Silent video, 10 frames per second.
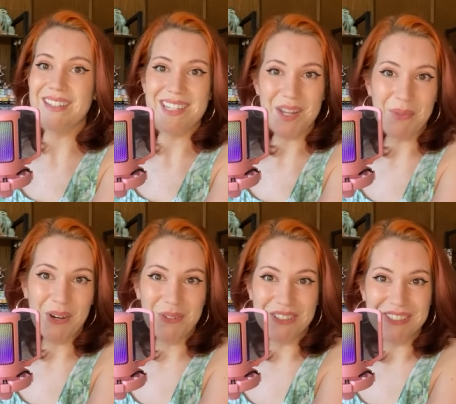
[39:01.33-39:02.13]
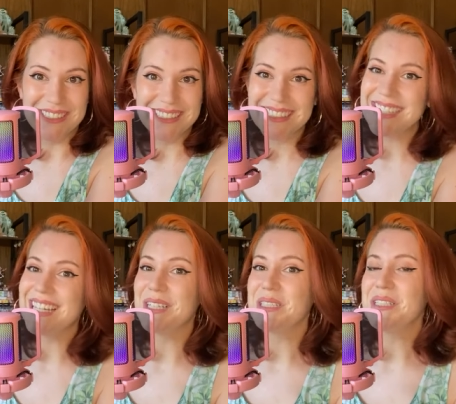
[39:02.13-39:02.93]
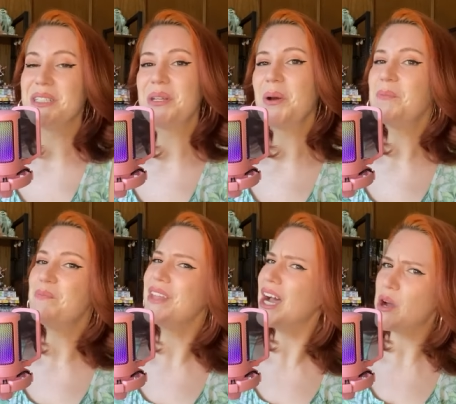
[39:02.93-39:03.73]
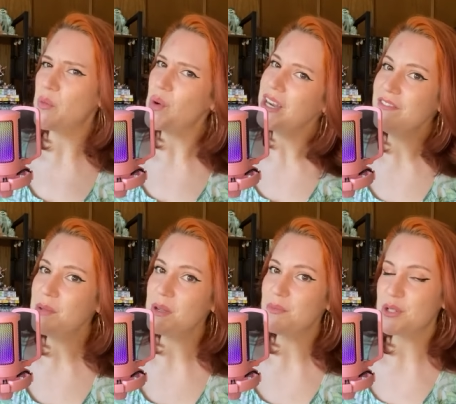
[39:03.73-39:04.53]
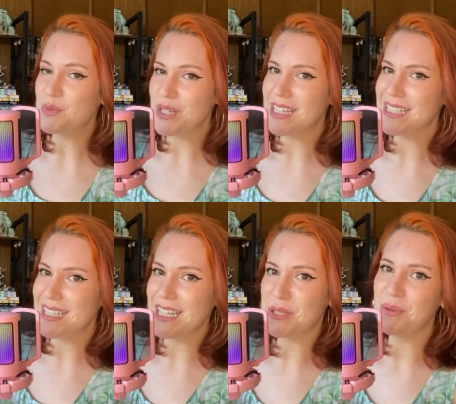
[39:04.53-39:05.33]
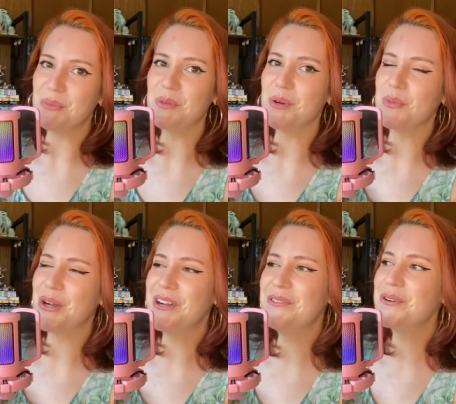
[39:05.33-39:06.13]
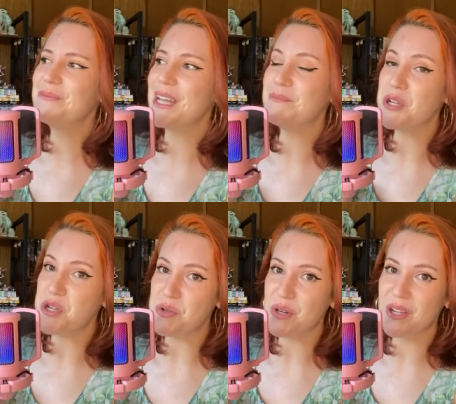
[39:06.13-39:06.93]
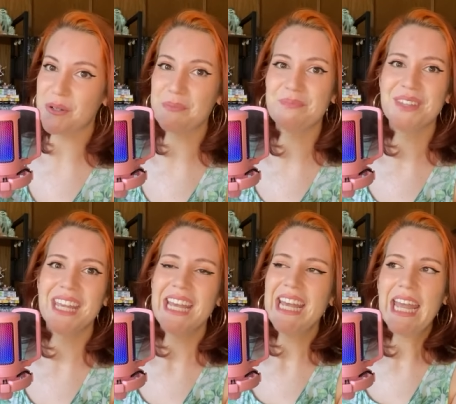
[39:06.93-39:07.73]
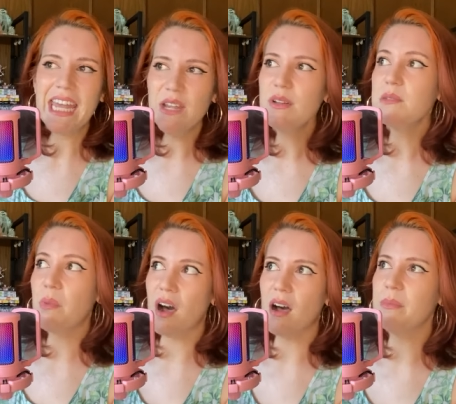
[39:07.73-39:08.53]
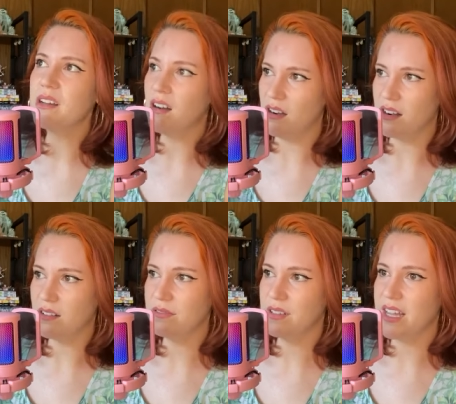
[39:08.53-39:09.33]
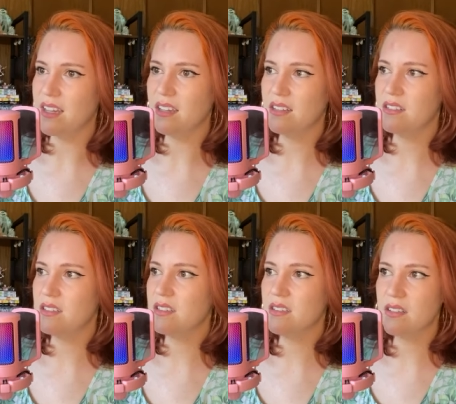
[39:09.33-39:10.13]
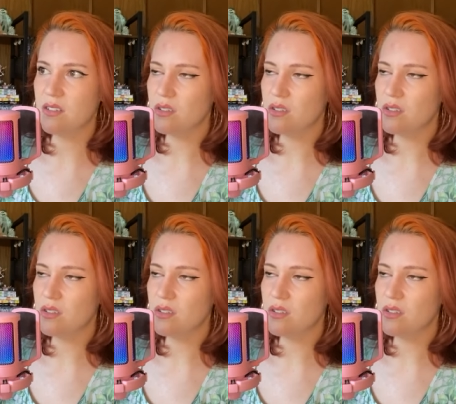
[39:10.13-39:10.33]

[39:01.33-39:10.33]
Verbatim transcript: and see my riddles. And one of the members, we'll get into each member, but one of them named Eunho, he was popping off. Like just,